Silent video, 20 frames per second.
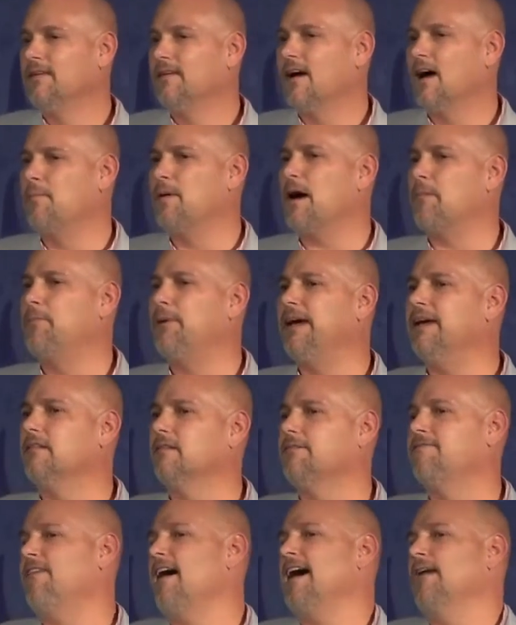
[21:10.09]
about being
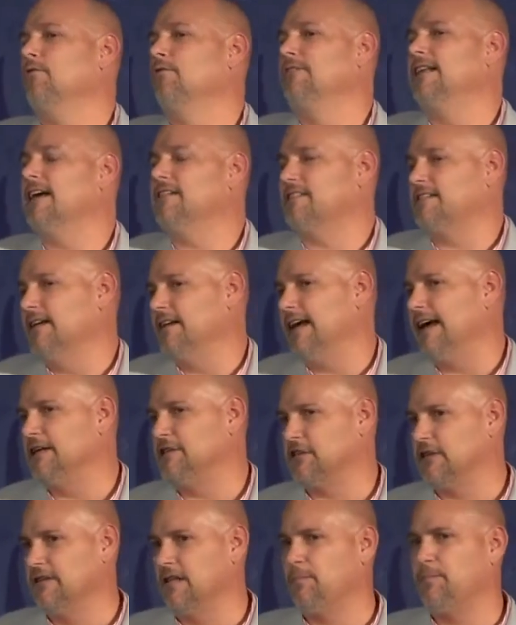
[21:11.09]
the final
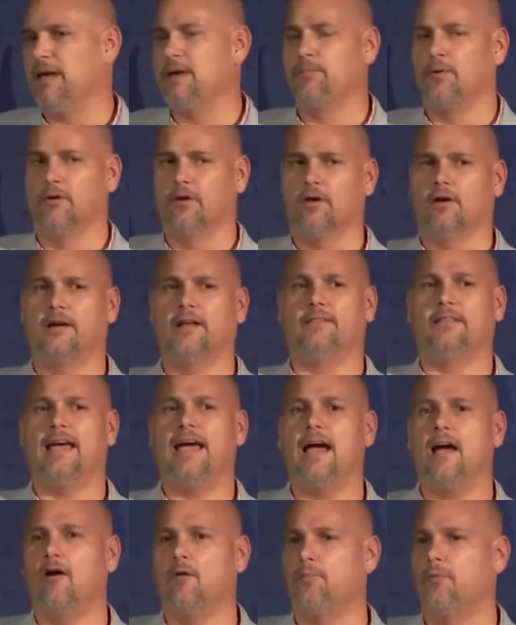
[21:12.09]
destination that people look at the
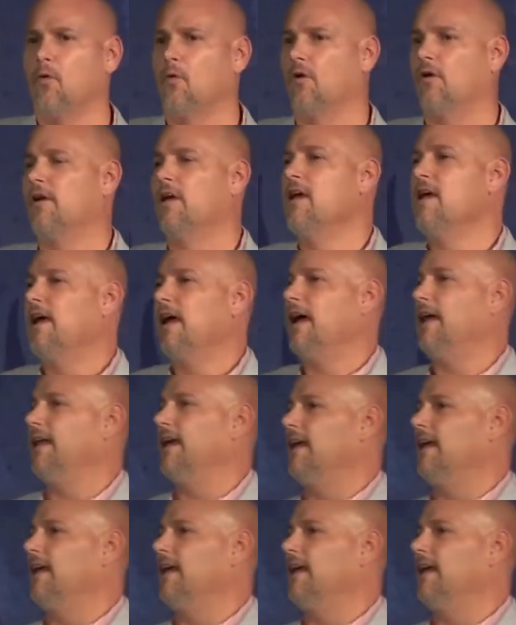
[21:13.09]
airport and,